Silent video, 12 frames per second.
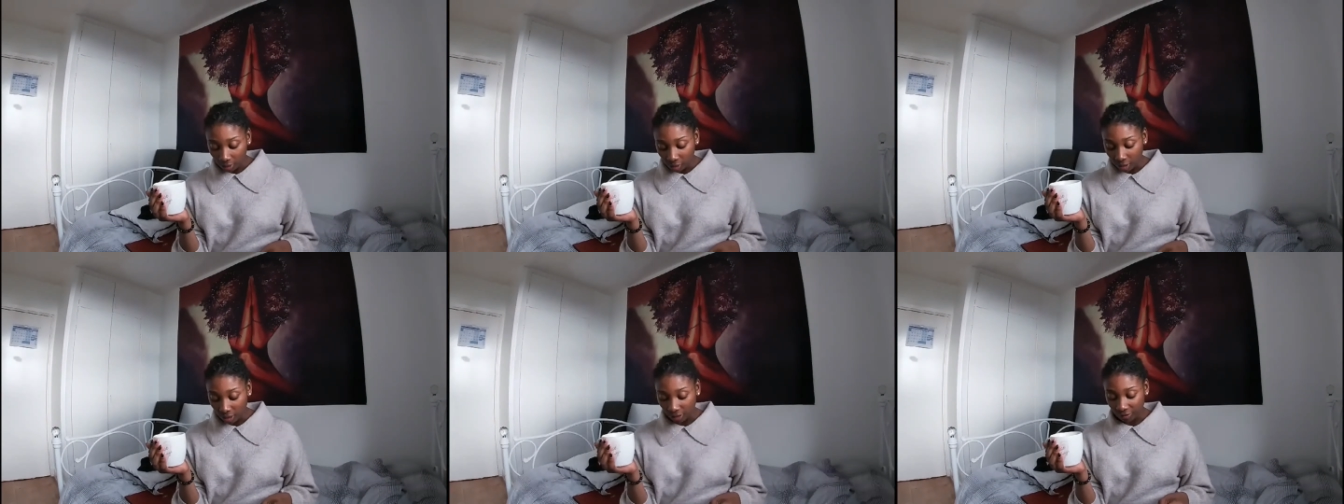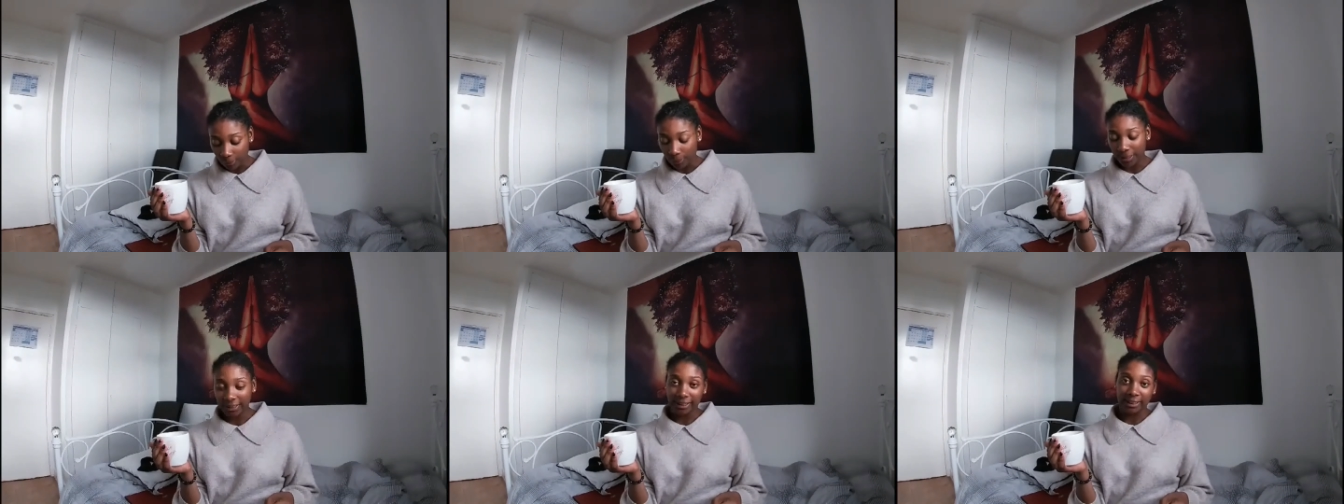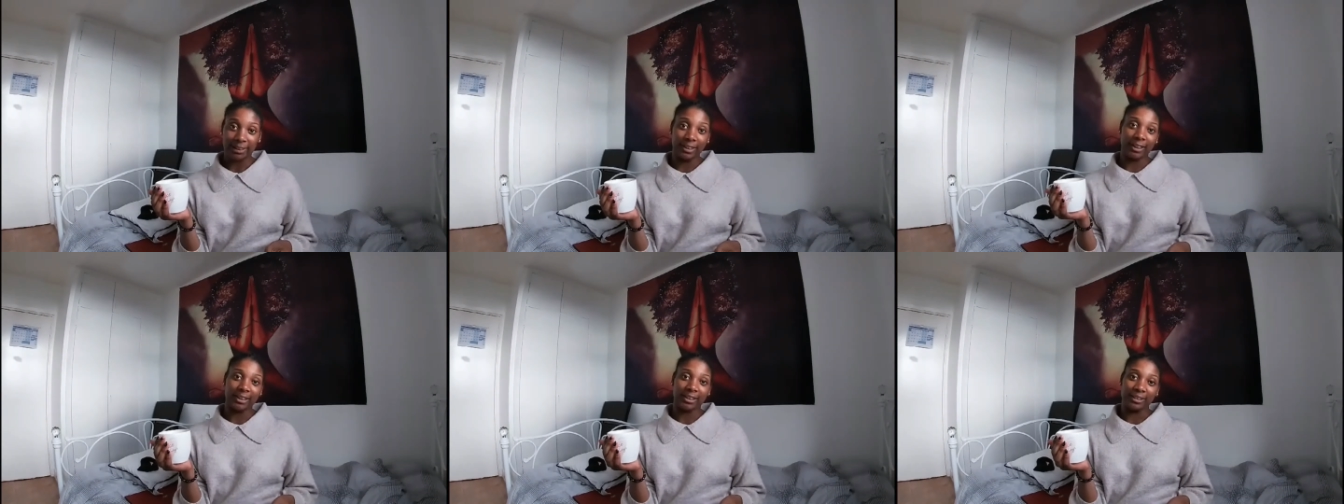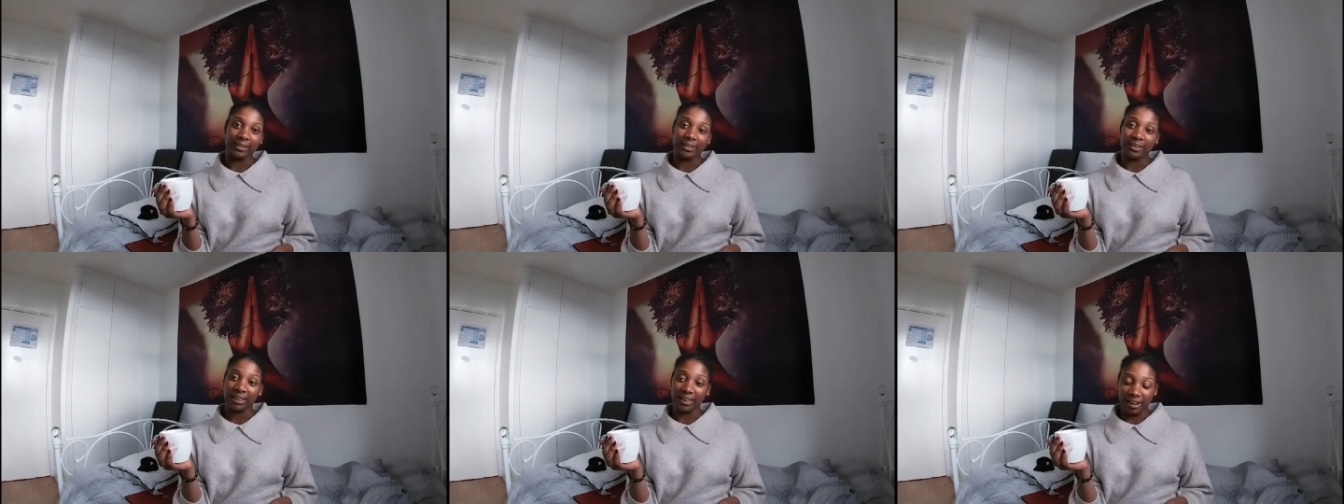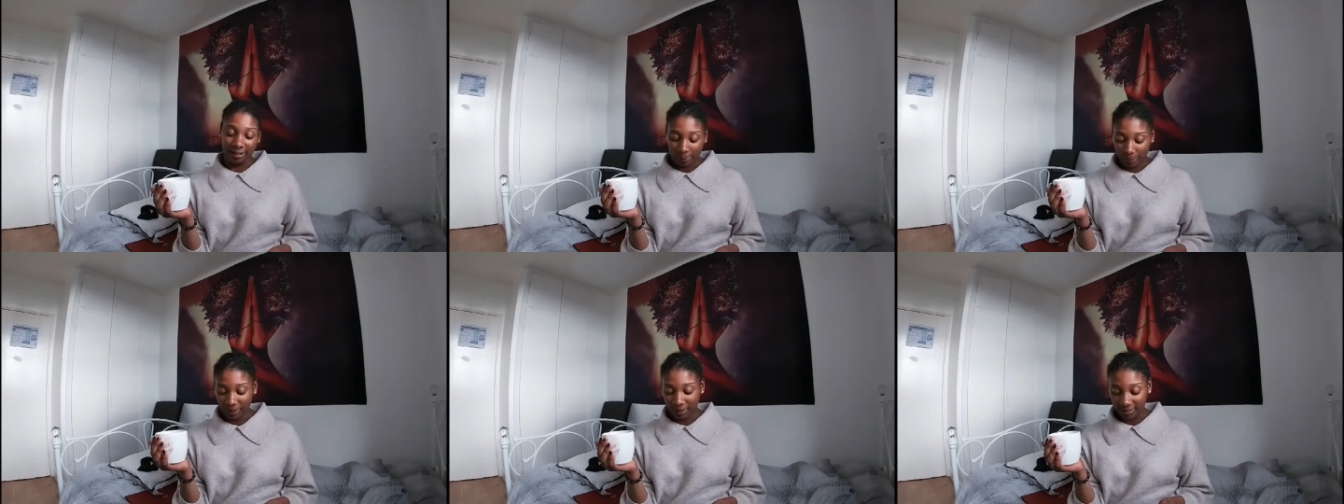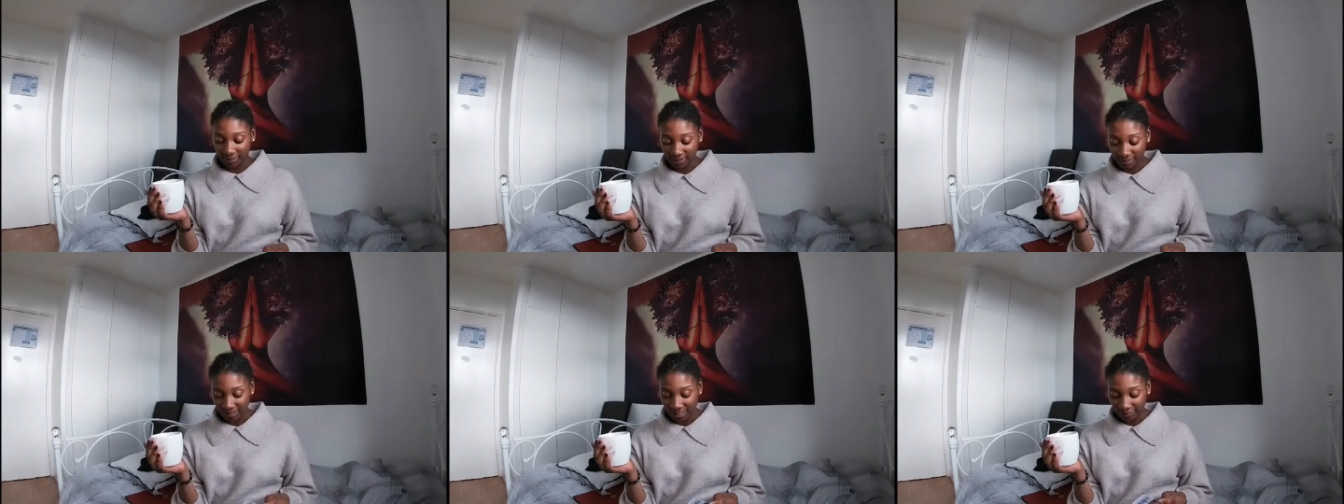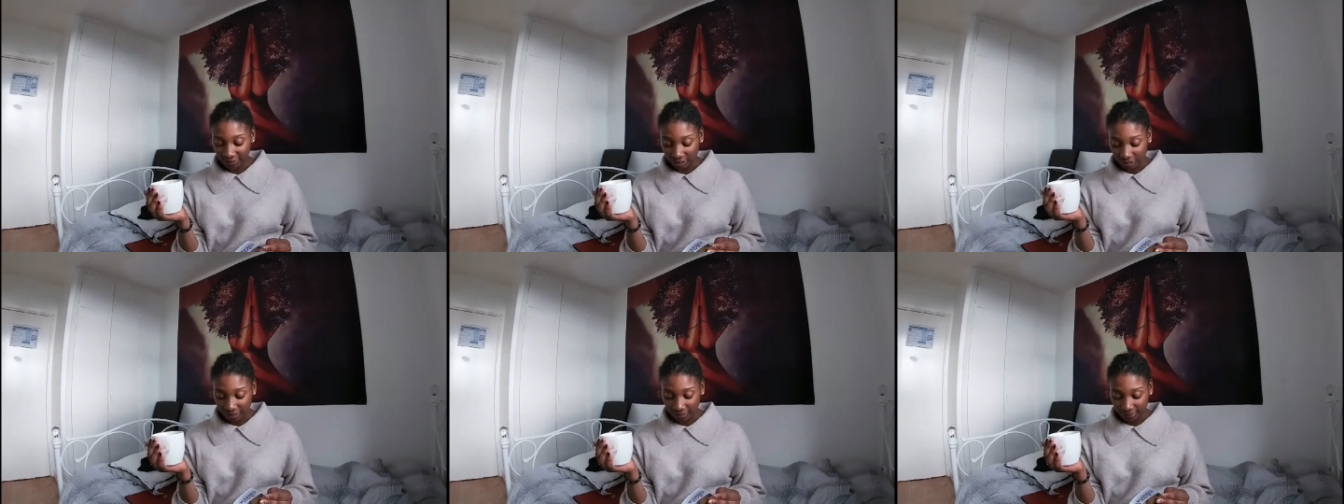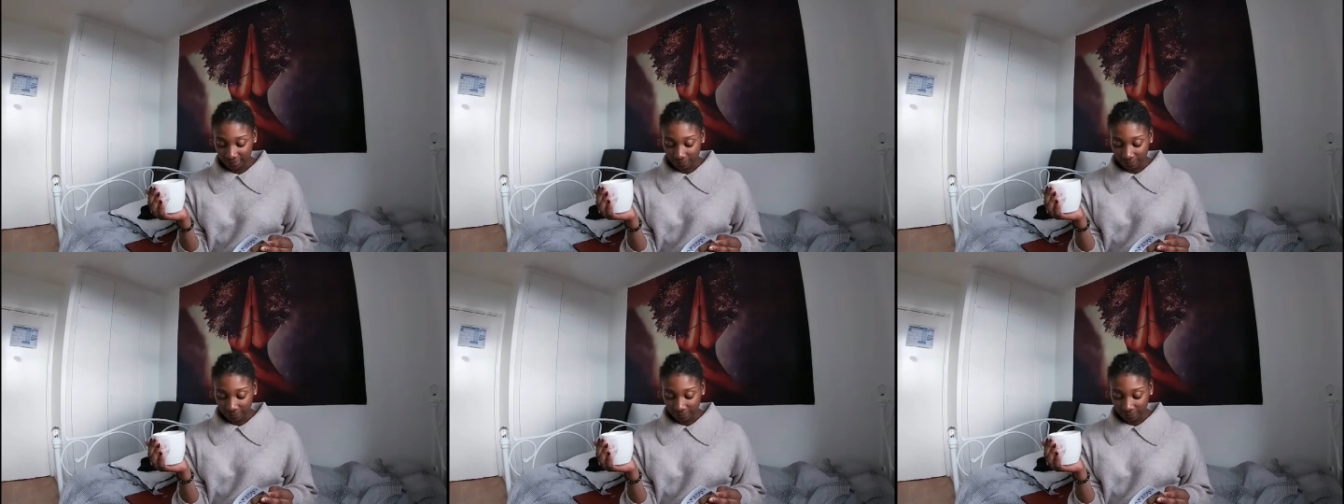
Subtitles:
rebellion in the Caribbean slave trade,